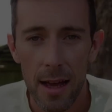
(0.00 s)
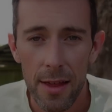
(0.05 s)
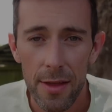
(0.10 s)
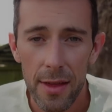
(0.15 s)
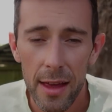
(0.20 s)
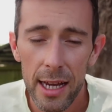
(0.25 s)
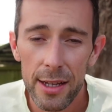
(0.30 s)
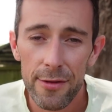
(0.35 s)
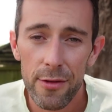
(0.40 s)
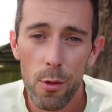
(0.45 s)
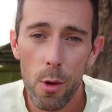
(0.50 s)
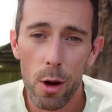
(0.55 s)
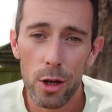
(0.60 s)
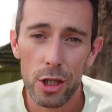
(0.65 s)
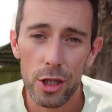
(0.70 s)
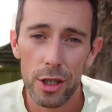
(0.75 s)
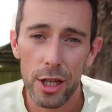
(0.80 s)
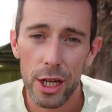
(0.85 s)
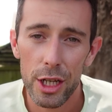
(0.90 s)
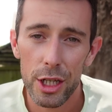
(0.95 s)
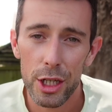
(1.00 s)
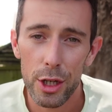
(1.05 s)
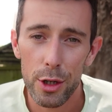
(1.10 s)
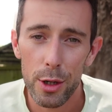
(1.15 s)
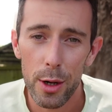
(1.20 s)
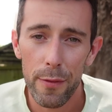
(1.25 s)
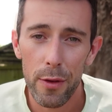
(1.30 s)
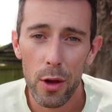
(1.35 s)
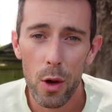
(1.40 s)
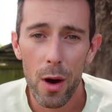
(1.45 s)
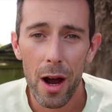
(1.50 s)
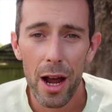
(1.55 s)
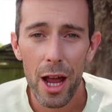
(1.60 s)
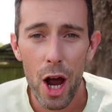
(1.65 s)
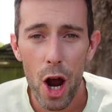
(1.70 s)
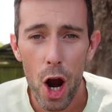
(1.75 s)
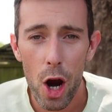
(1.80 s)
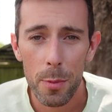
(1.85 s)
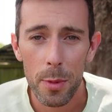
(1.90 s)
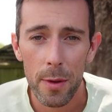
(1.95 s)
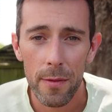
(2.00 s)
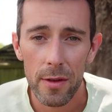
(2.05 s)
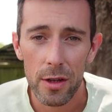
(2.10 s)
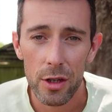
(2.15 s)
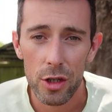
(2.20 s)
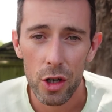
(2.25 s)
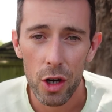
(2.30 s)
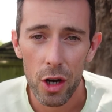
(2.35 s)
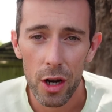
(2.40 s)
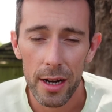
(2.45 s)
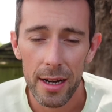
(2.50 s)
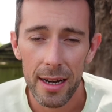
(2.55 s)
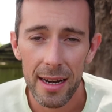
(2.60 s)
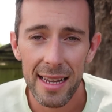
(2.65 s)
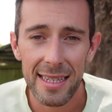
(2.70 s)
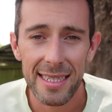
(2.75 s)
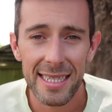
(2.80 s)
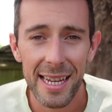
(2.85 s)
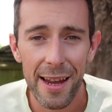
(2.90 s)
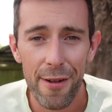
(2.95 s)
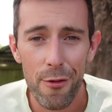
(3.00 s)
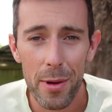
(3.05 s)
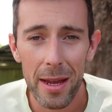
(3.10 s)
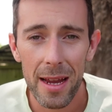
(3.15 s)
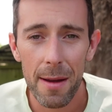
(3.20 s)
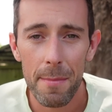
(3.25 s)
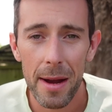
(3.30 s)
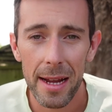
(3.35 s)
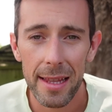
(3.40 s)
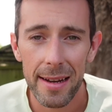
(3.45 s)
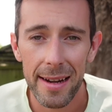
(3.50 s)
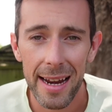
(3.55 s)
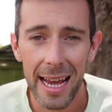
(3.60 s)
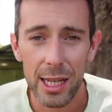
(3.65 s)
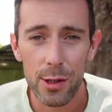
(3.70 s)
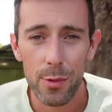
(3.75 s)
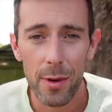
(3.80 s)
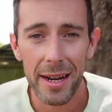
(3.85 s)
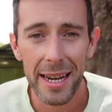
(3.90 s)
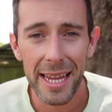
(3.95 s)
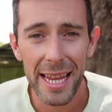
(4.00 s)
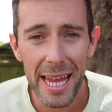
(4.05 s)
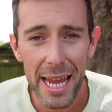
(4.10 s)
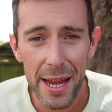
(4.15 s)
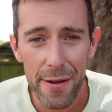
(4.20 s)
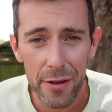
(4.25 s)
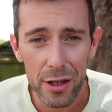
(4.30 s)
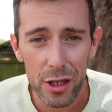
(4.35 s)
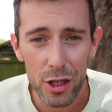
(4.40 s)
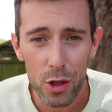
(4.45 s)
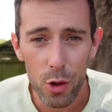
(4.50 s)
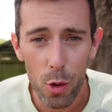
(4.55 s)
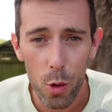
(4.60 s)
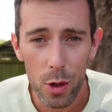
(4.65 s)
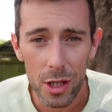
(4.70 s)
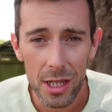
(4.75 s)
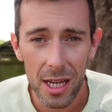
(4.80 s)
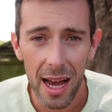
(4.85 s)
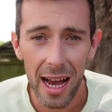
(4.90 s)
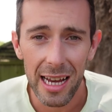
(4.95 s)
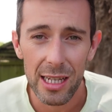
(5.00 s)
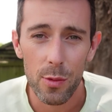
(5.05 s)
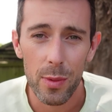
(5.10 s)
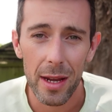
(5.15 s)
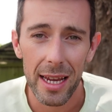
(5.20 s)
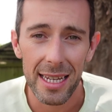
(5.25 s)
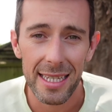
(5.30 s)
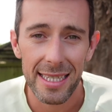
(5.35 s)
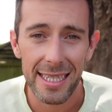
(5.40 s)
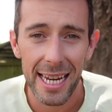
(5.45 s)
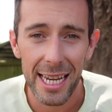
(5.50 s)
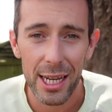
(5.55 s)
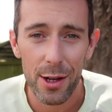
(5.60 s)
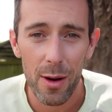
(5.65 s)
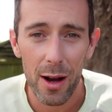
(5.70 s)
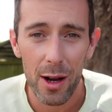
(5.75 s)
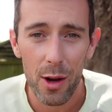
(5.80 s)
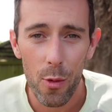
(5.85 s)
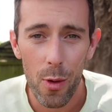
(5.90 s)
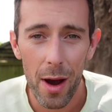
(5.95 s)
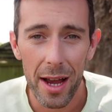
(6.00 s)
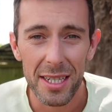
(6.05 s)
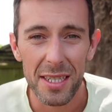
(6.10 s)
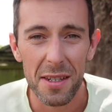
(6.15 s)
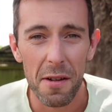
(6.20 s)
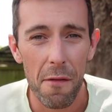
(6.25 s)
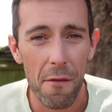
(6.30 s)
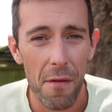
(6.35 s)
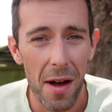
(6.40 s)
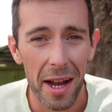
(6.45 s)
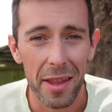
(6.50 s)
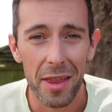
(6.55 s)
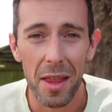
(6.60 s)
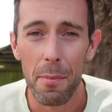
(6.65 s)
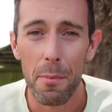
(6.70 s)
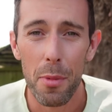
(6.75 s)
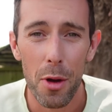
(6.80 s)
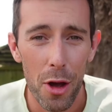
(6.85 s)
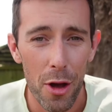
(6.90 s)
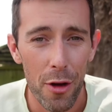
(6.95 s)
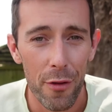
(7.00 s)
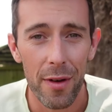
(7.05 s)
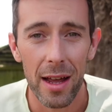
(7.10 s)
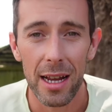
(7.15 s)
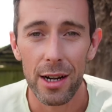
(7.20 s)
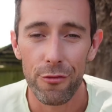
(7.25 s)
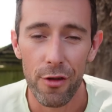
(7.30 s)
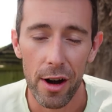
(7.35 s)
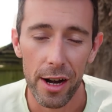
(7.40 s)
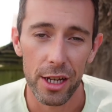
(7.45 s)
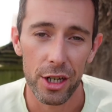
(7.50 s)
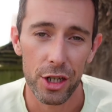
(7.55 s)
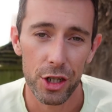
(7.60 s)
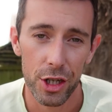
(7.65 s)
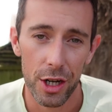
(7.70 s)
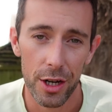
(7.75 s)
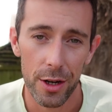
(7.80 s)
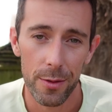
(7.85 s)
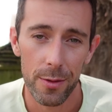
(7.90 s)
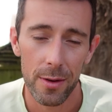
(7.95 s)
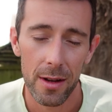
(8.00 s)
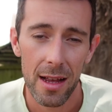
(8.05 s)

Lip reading: Thanks for watching this shoe review. I hope you've enjoyed. Let's see if we can make the next one even shorter as we continue our quest to find the perfect running shoe.